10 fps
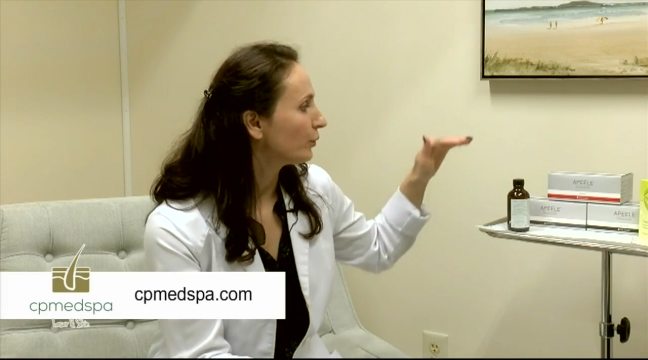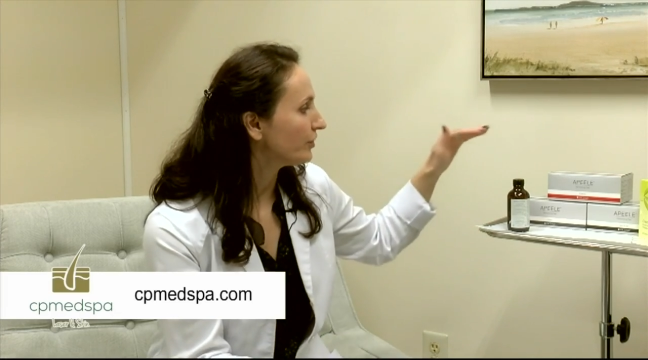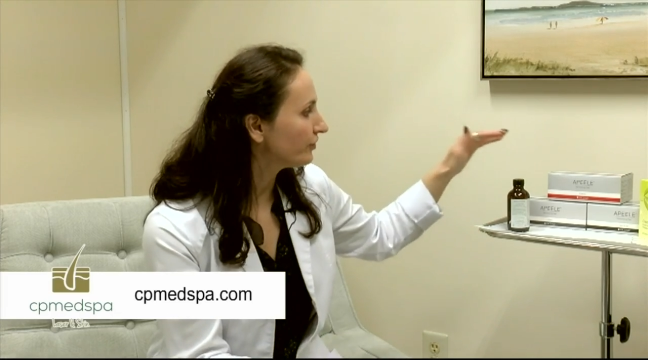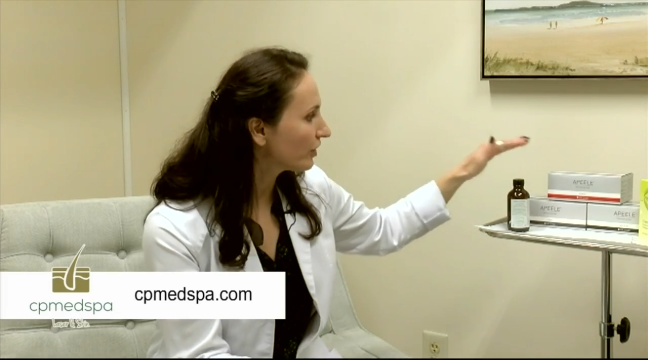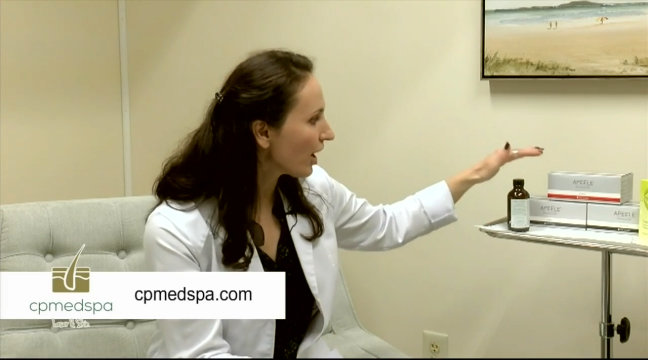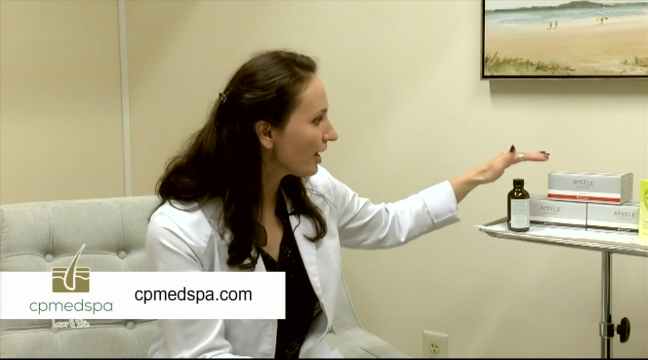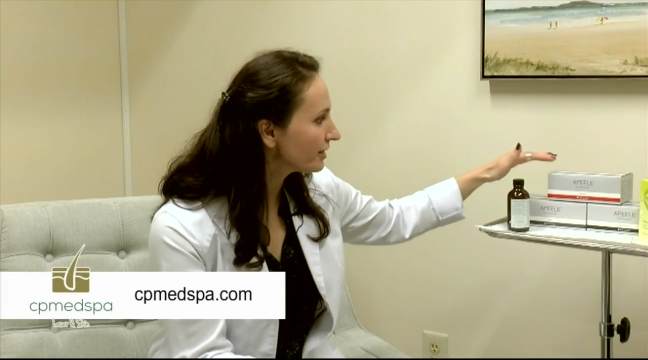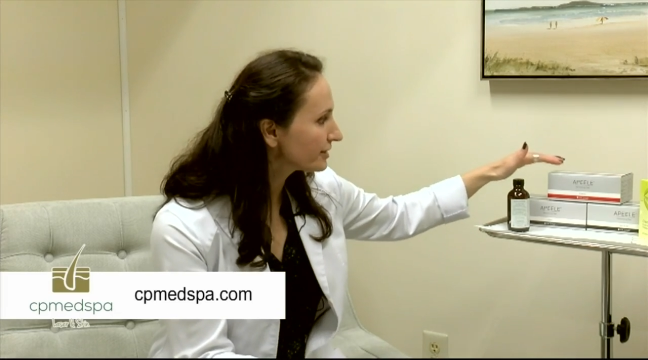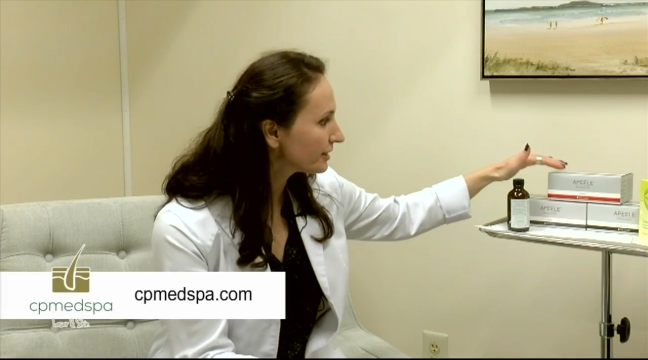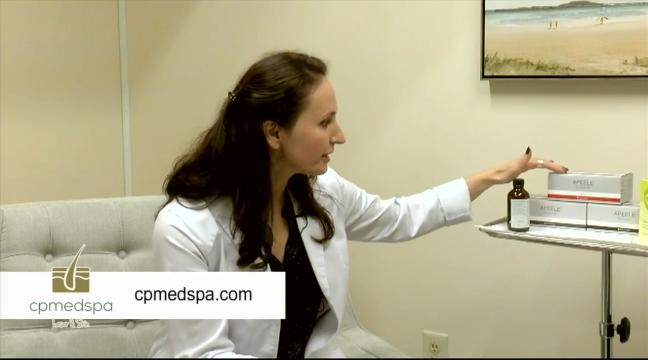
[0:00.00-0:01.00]
We've
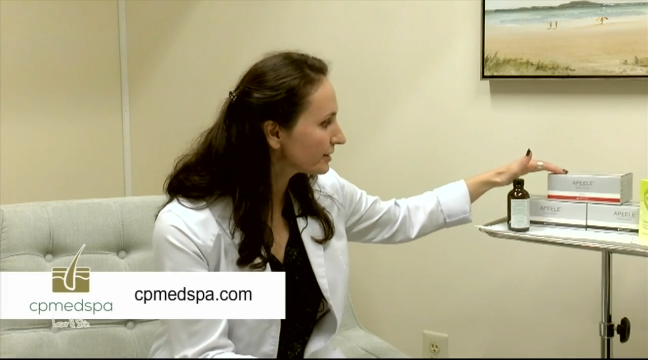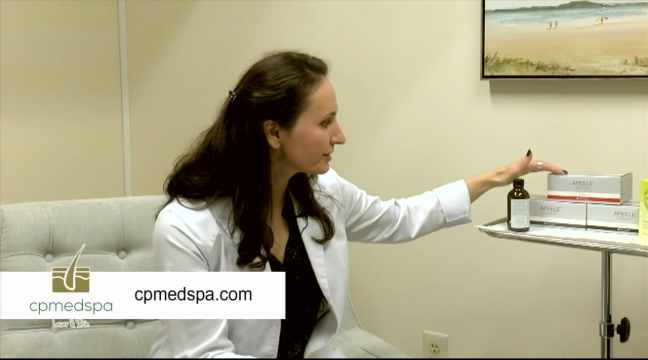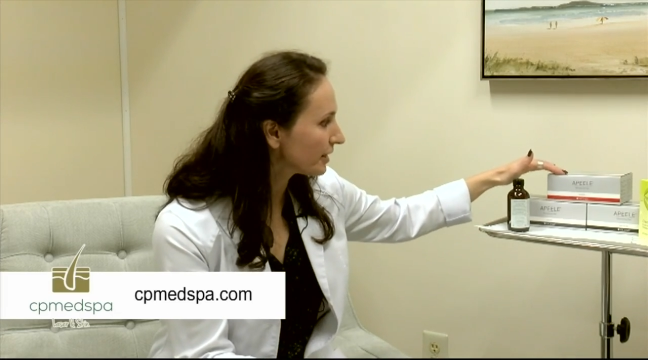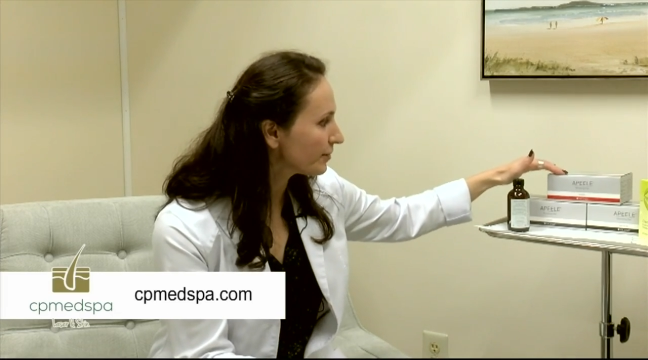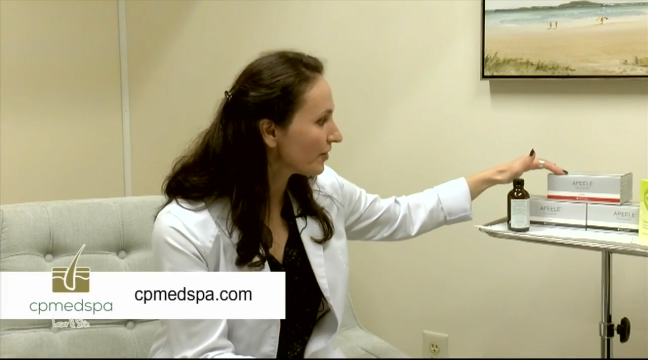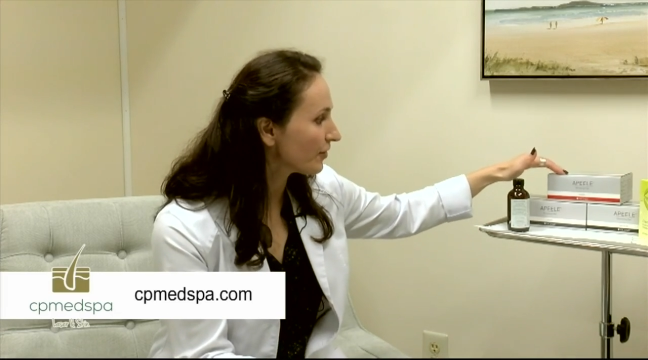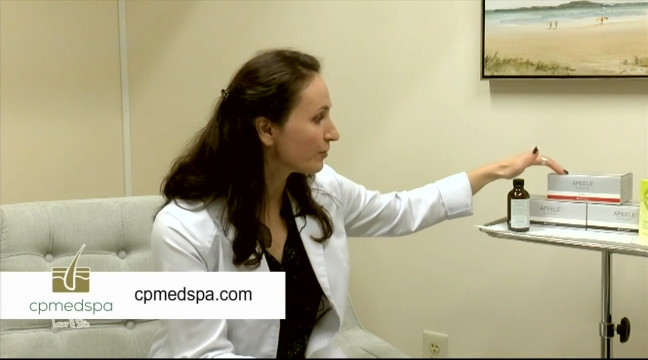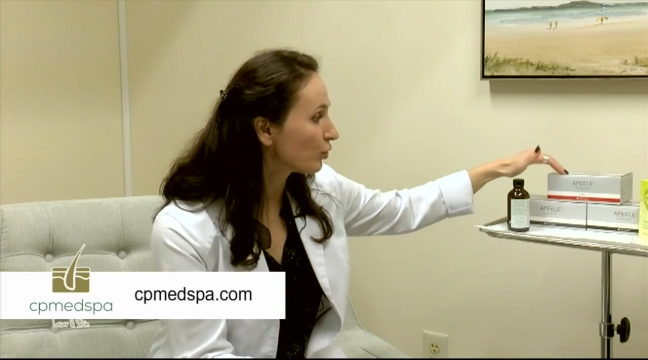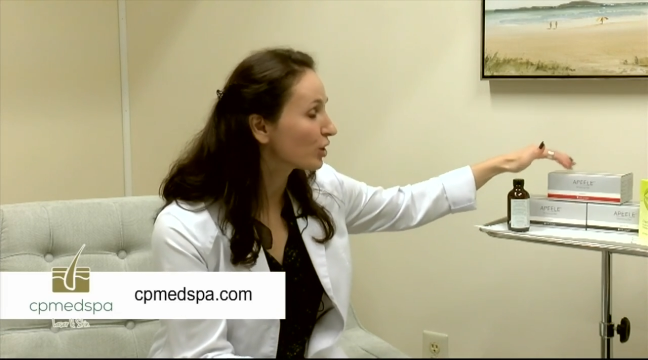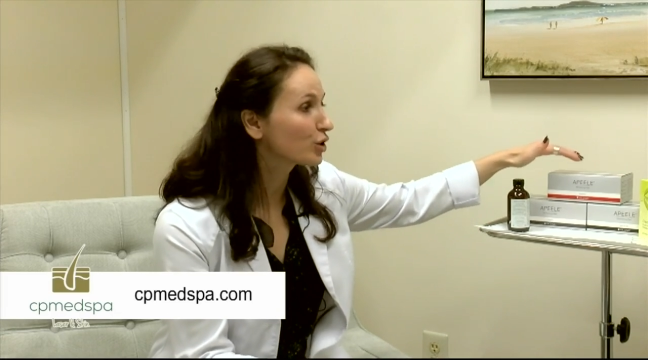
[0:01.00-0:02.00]
got some
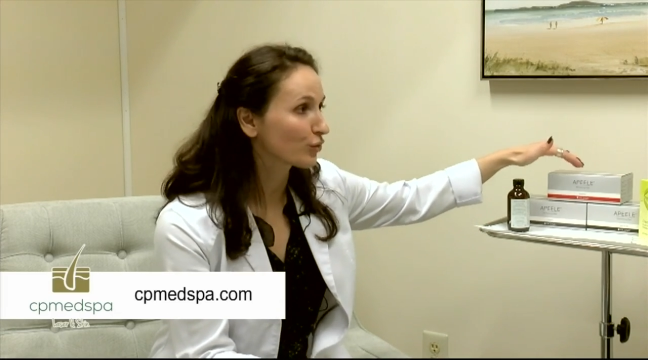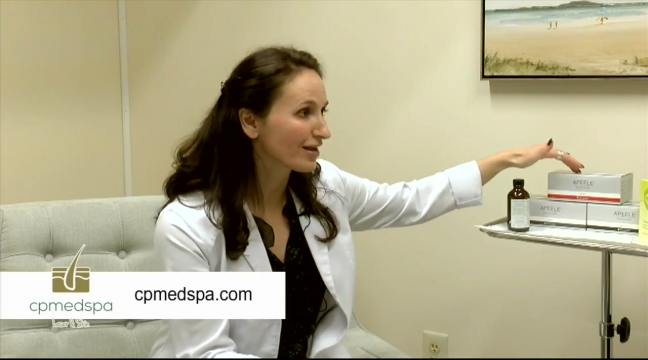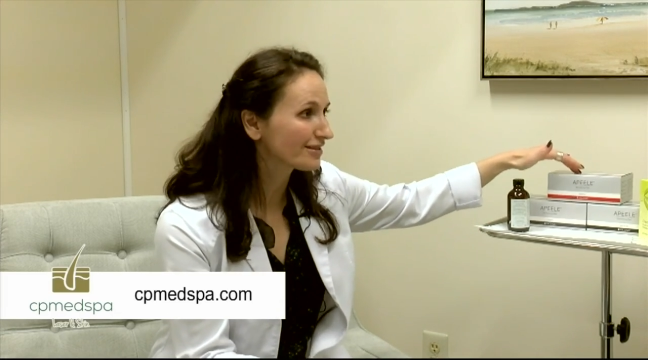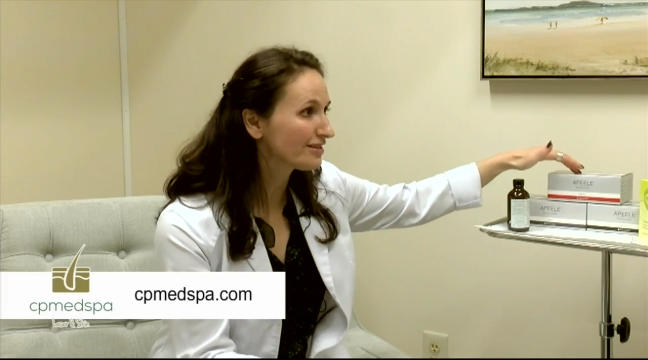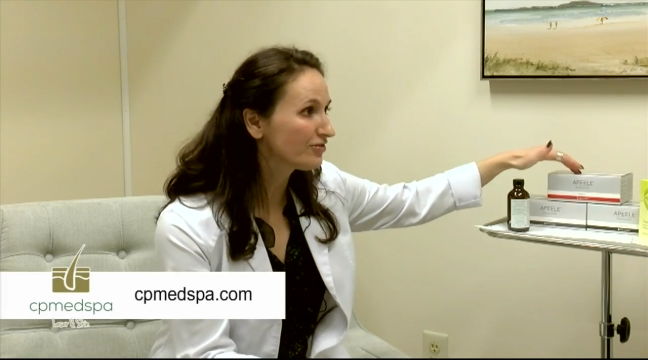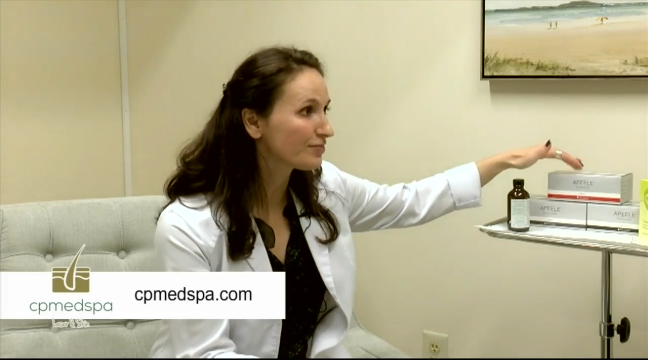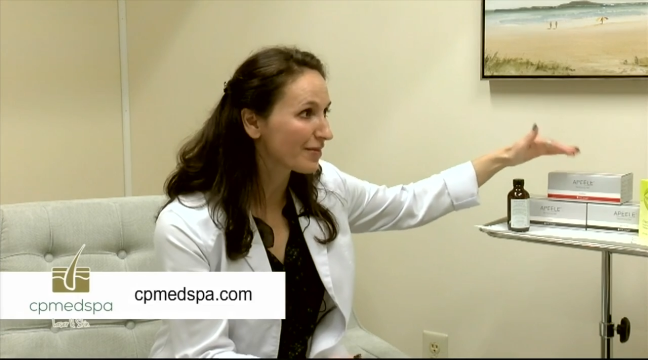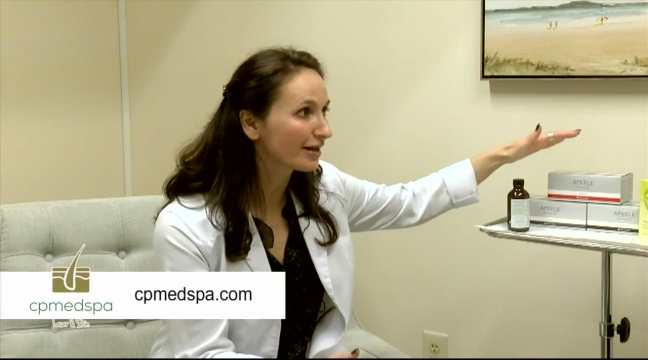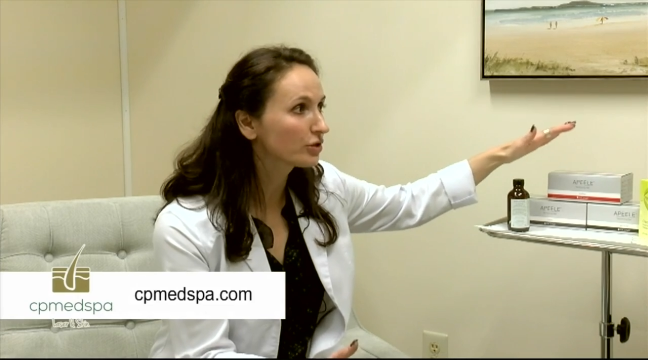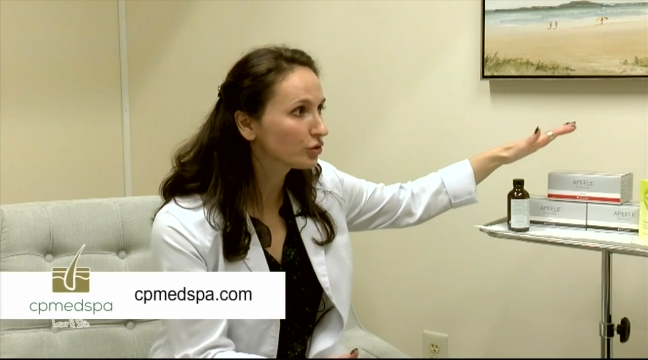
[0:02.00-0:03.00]
more aggressive
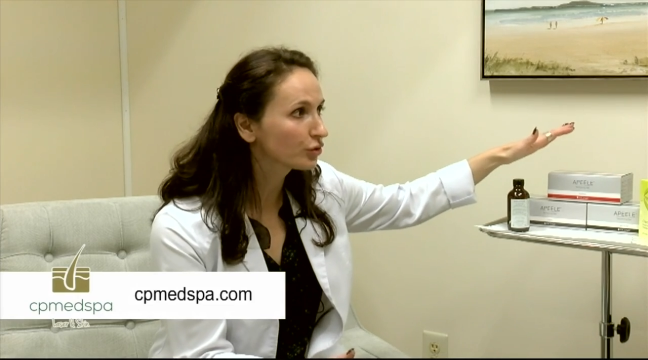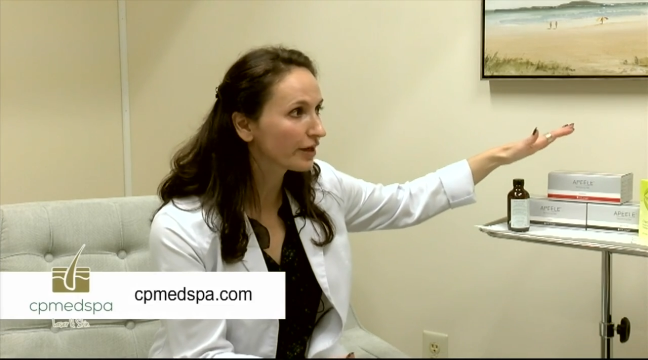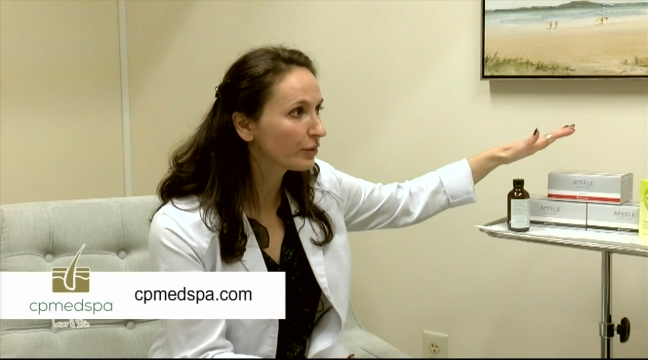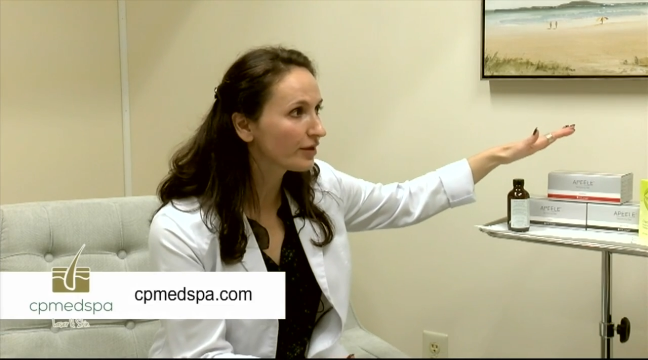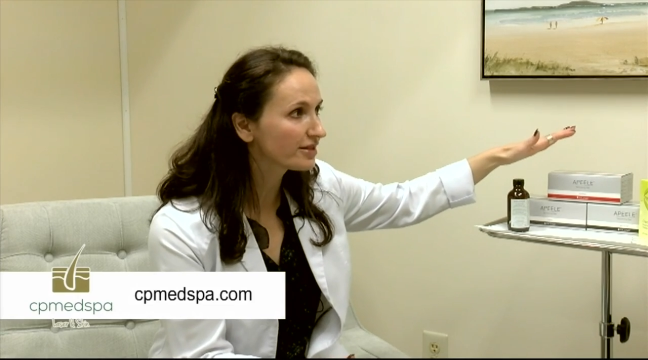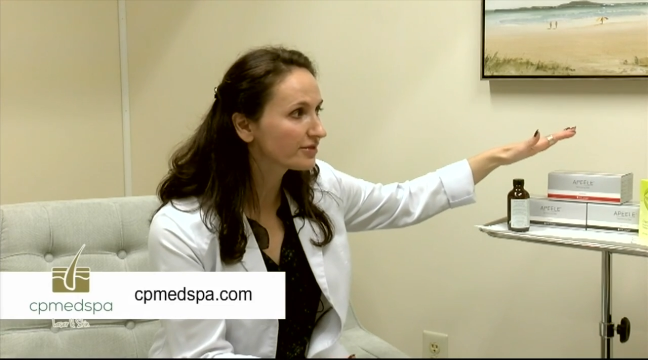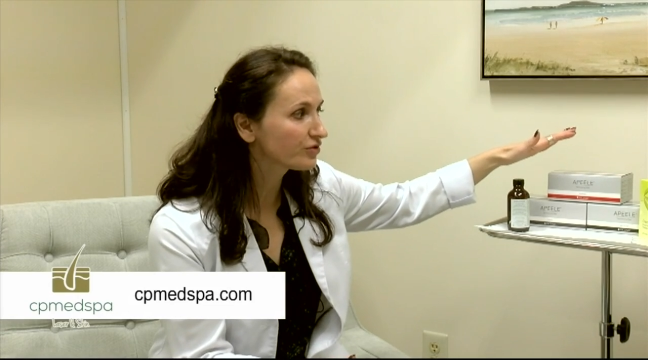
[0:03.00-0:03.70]
medical grade ways